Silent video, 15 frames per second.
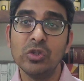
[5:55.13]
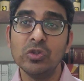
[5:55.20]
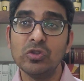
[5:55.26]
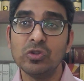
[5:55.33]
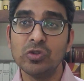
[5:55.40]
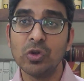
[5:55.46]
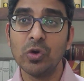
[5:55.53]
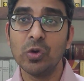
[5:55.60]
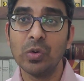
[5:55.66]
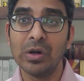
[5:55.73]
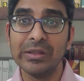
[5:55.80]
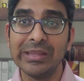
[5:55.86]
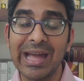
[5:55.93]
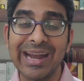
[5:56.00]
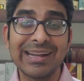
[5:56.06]
So
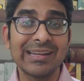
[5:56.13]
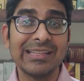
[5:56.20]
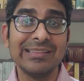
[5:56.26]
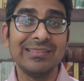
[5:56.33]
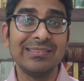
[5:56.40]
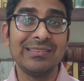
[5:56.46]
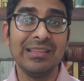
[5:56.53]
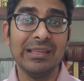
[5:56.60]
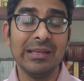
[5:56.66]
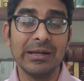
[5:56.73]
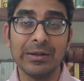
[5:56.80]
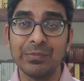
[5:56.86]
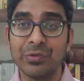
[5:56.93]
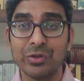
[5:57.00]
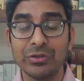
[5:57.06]
that is
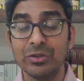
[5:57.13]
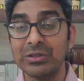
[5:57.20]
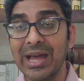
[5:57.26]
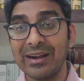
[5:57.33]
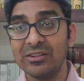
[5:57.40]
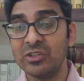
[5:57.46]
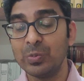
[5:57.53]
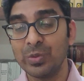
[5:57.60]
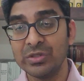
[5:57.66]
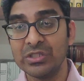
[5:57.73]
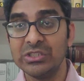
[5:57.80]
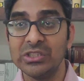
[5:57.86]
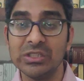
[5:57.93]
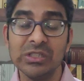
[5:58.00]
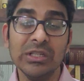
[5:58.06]
the so that is a
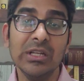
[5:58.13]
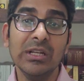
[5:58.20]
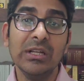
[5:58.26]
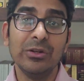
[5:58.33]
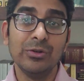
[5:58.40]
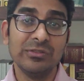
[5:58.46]
position.